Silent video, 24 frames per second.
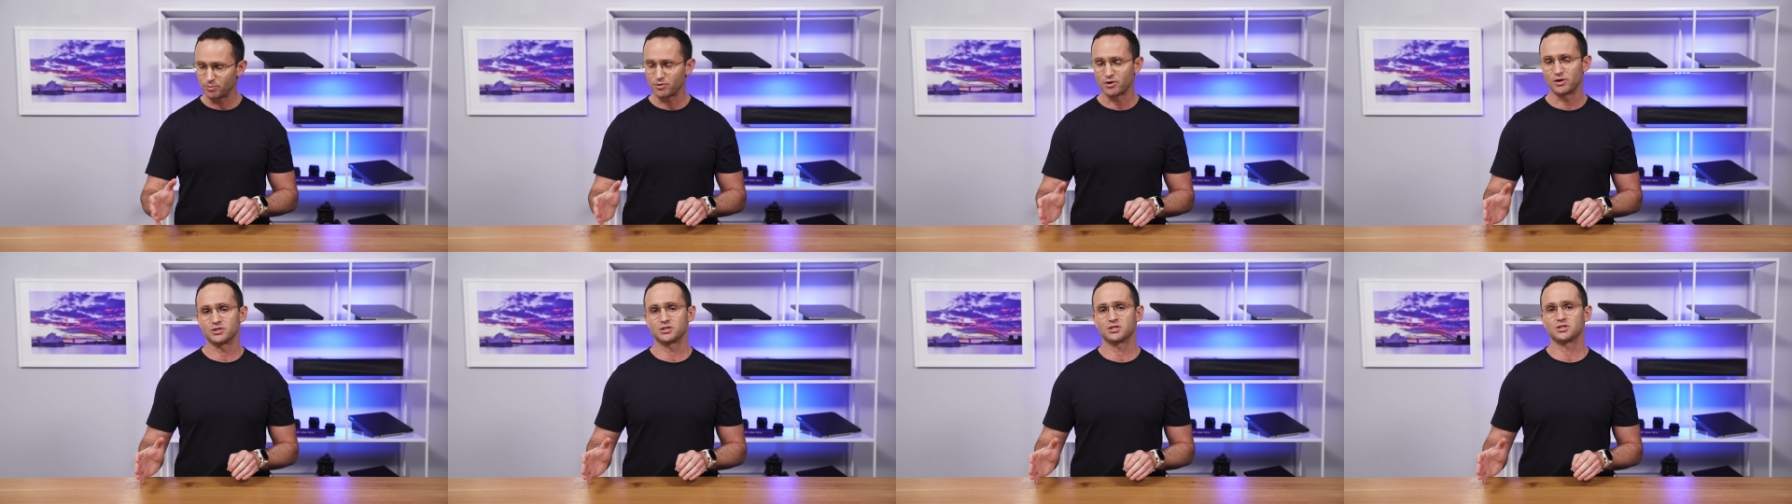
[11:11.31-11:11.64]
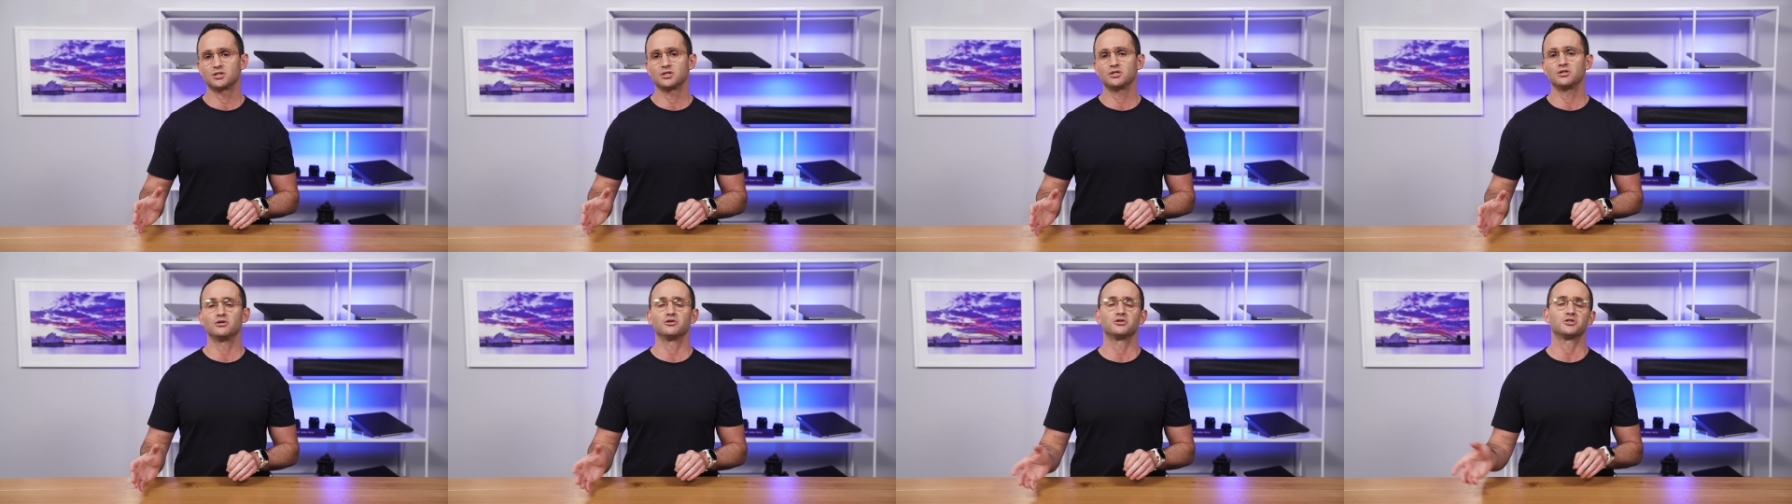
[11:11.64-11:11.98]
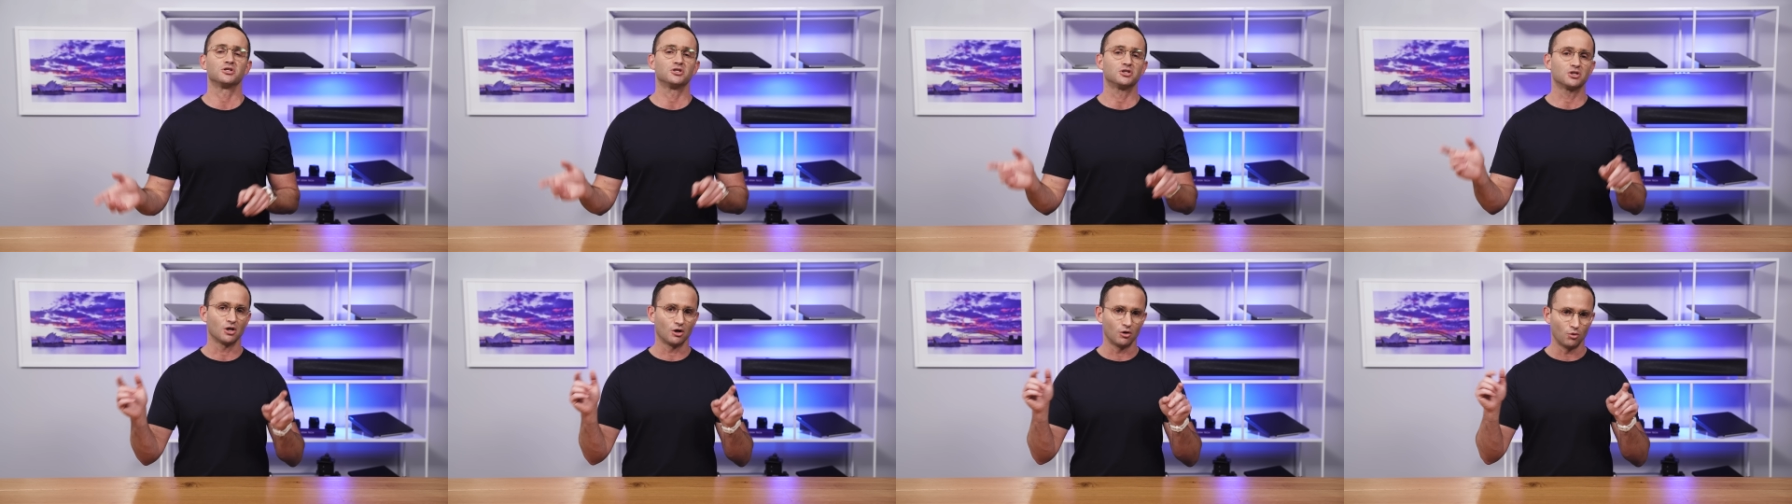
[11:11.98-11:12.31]
processor
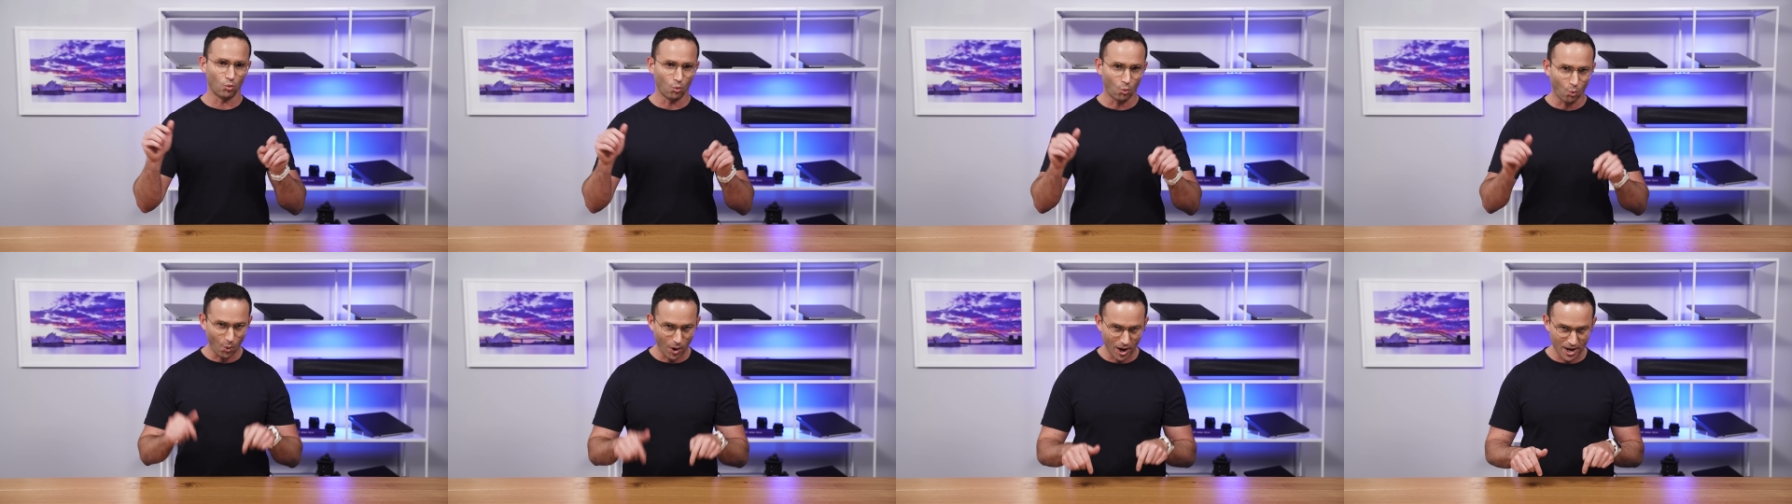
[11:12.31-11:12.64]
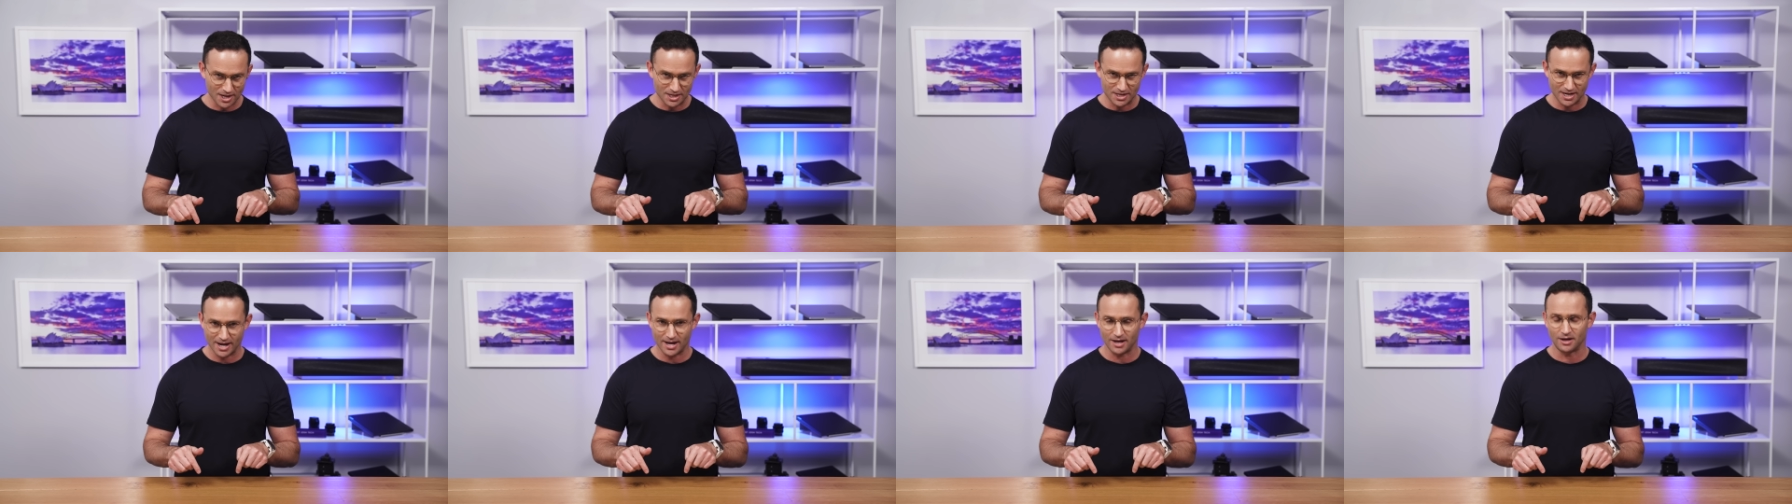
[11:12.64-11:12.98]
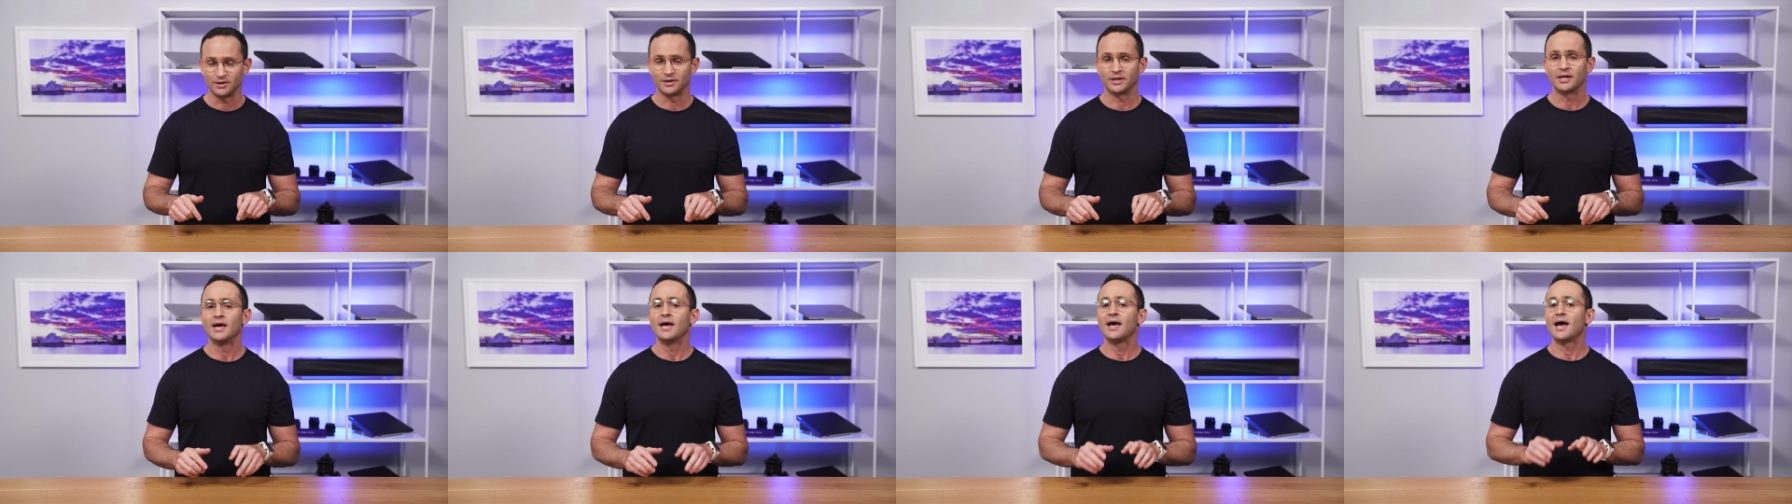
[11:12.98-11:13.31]
usage go way
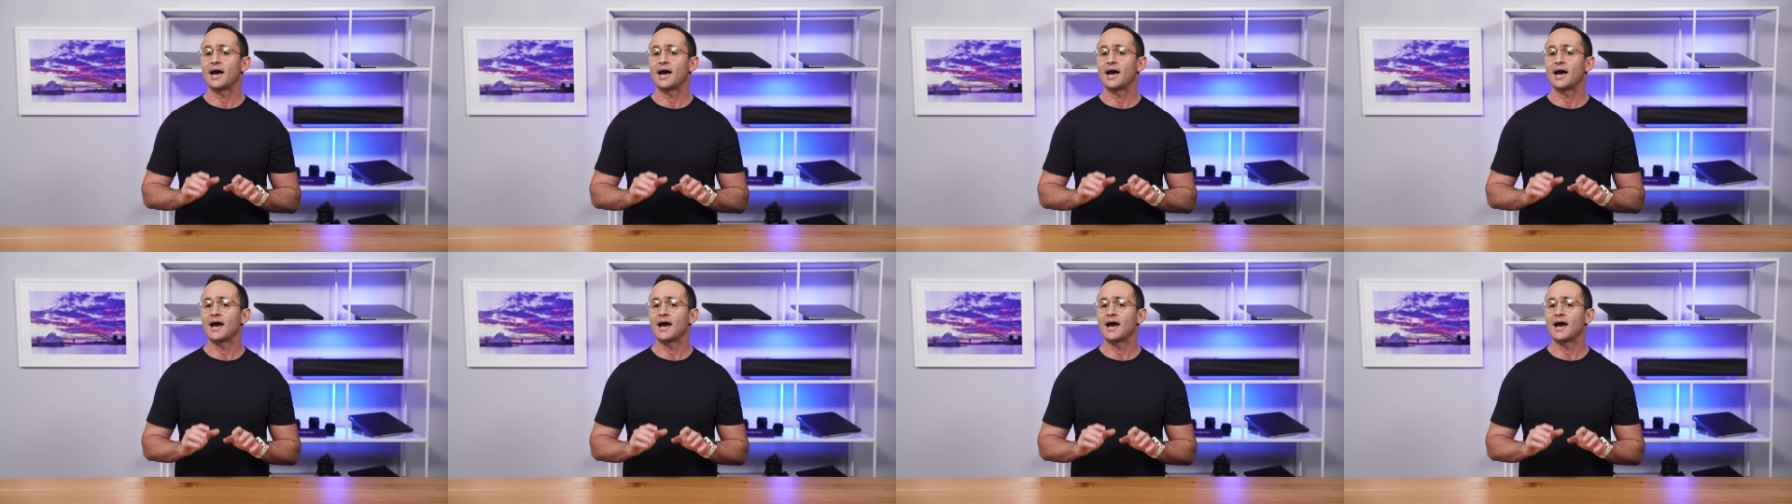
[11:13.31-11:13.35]
down,